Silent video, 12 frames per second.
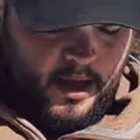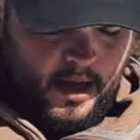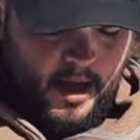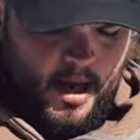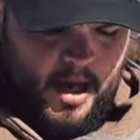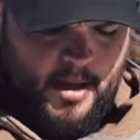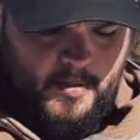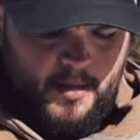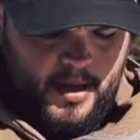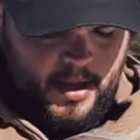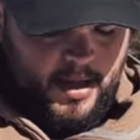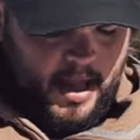Um,
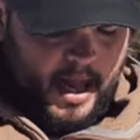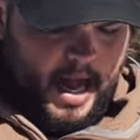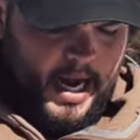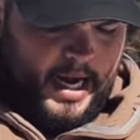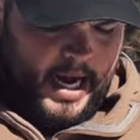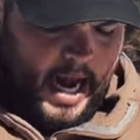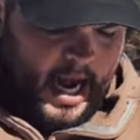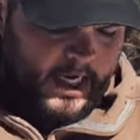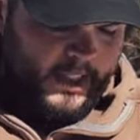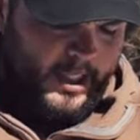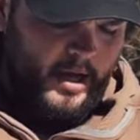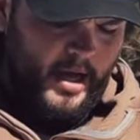at
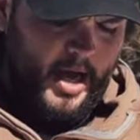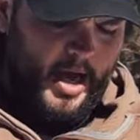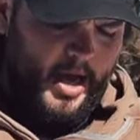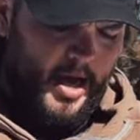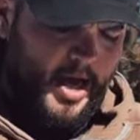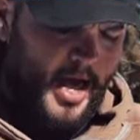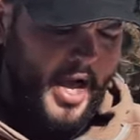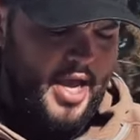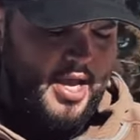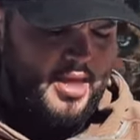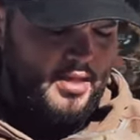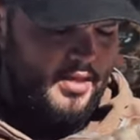night, I
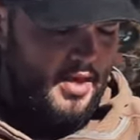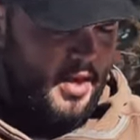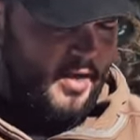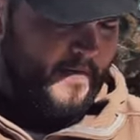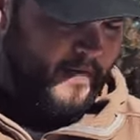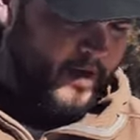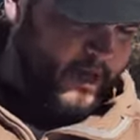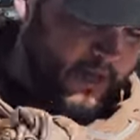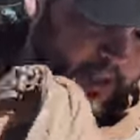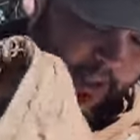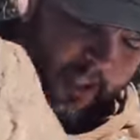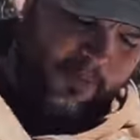love
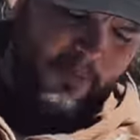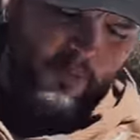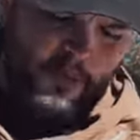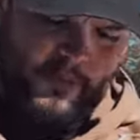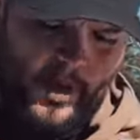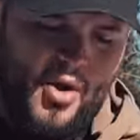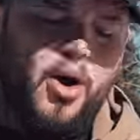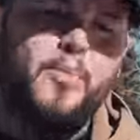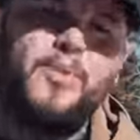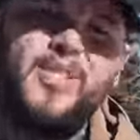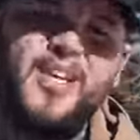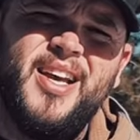sleeping with my
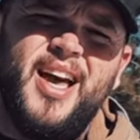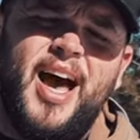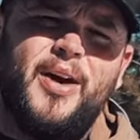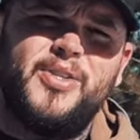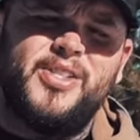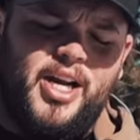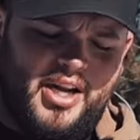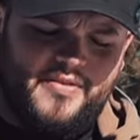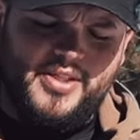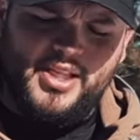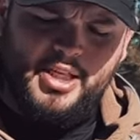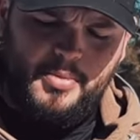arms outside of a
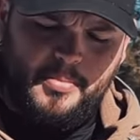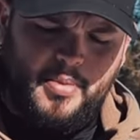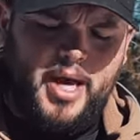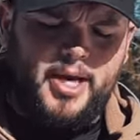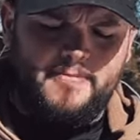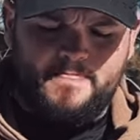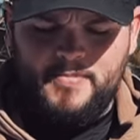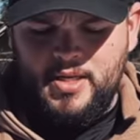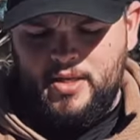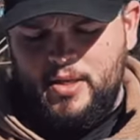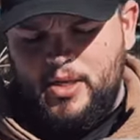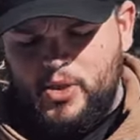sleeping bag.
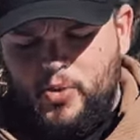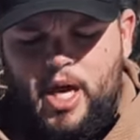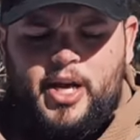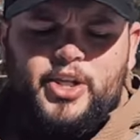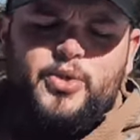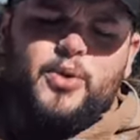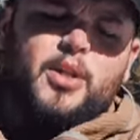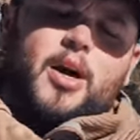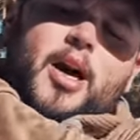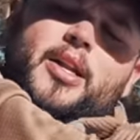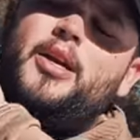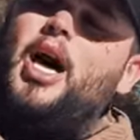So what I do a
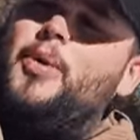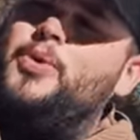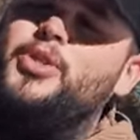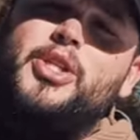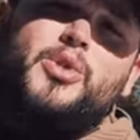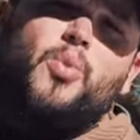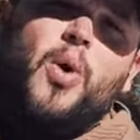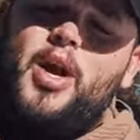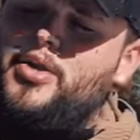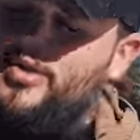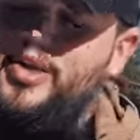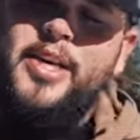lot, I would just
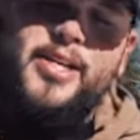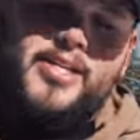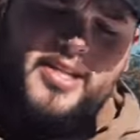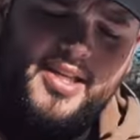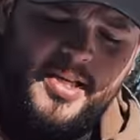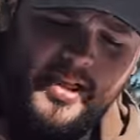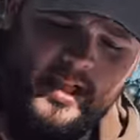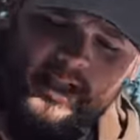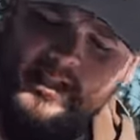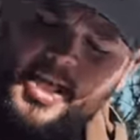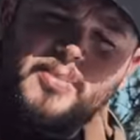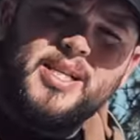wear this
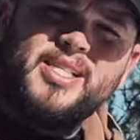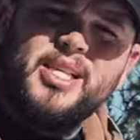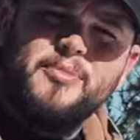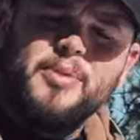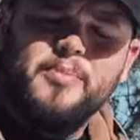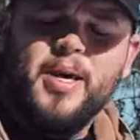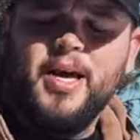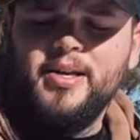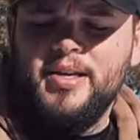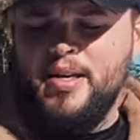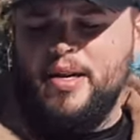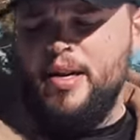inside my sleeping bag.
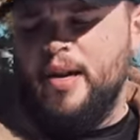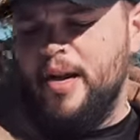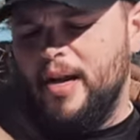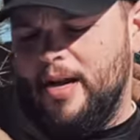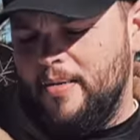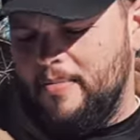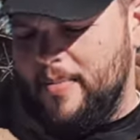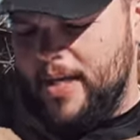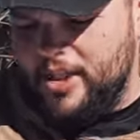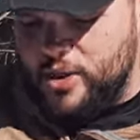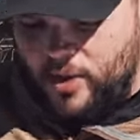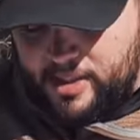Um, and
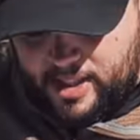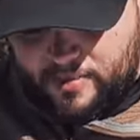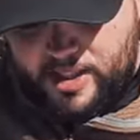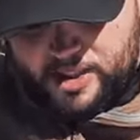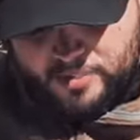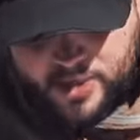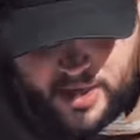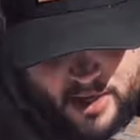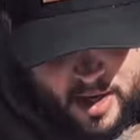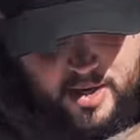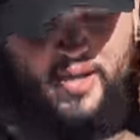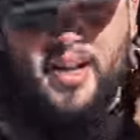so I was able just to put it
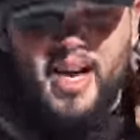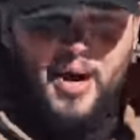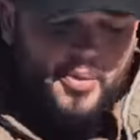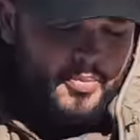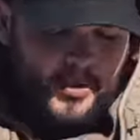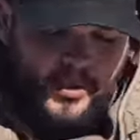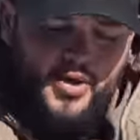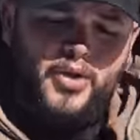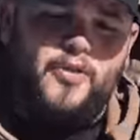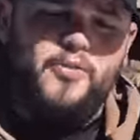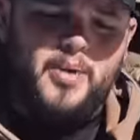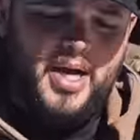on. I would put the hood
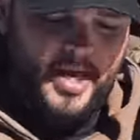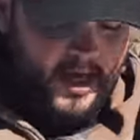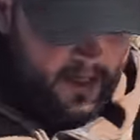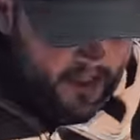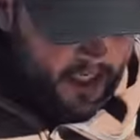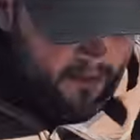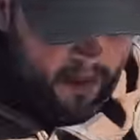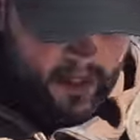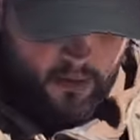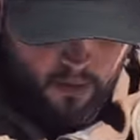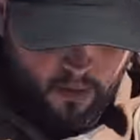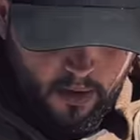over my head to keep my head
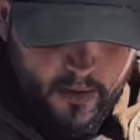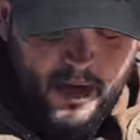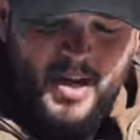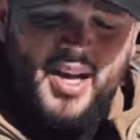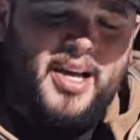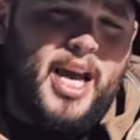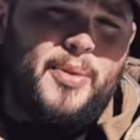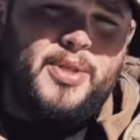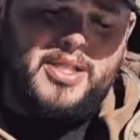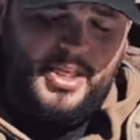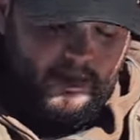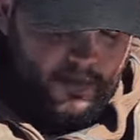warm, and I would
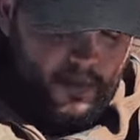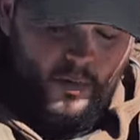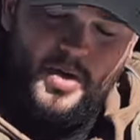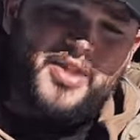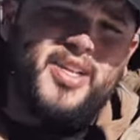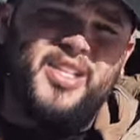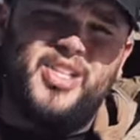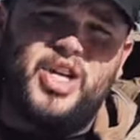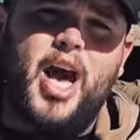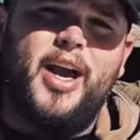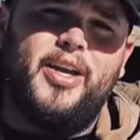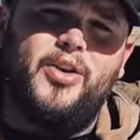sleep with this
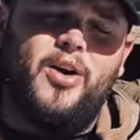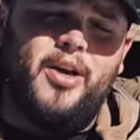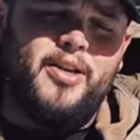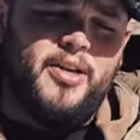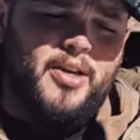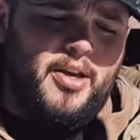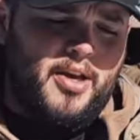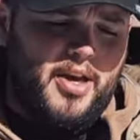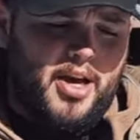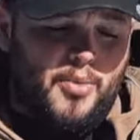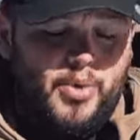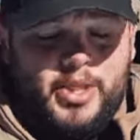jacket on,
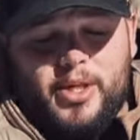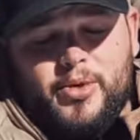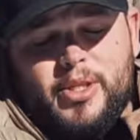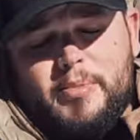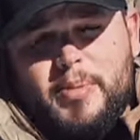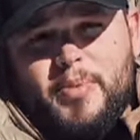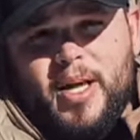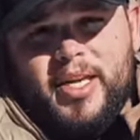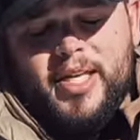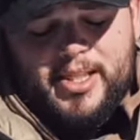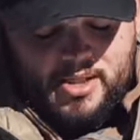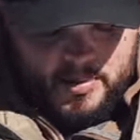um, which I know some people like
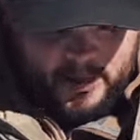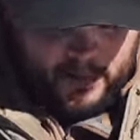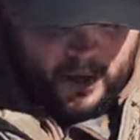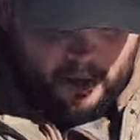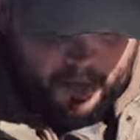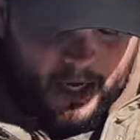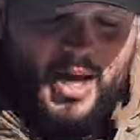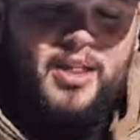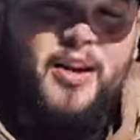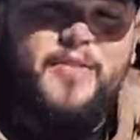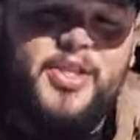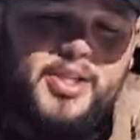that, some people don't, but I
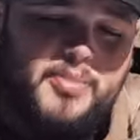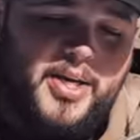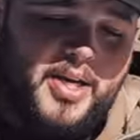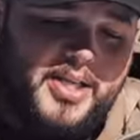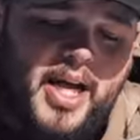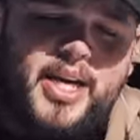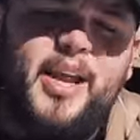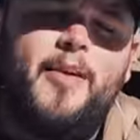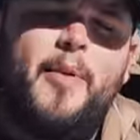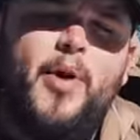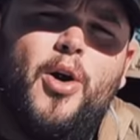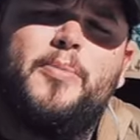loved it just because I could have
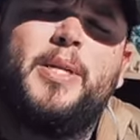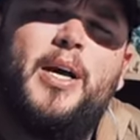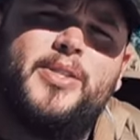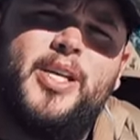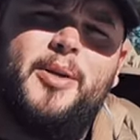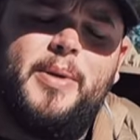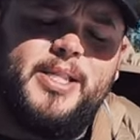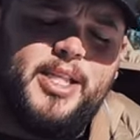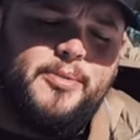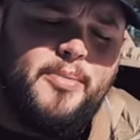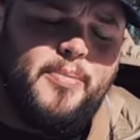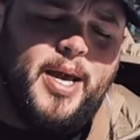my arms outside of my
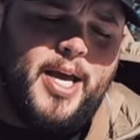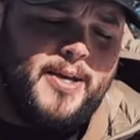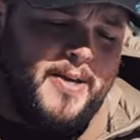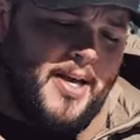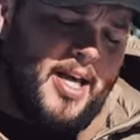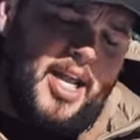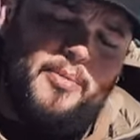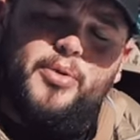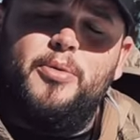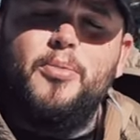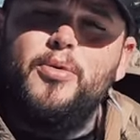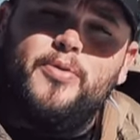sleeping bag and able to
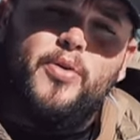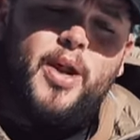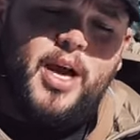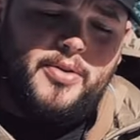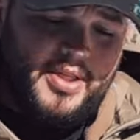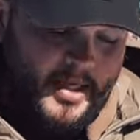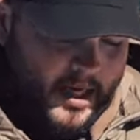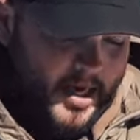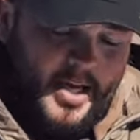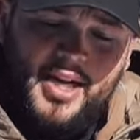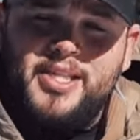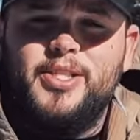move around,
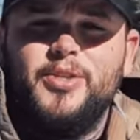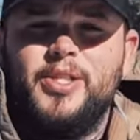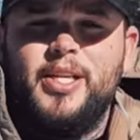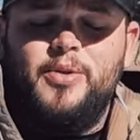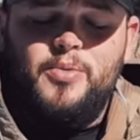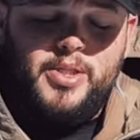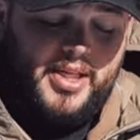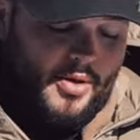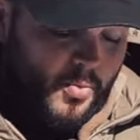and I still stayed, stayed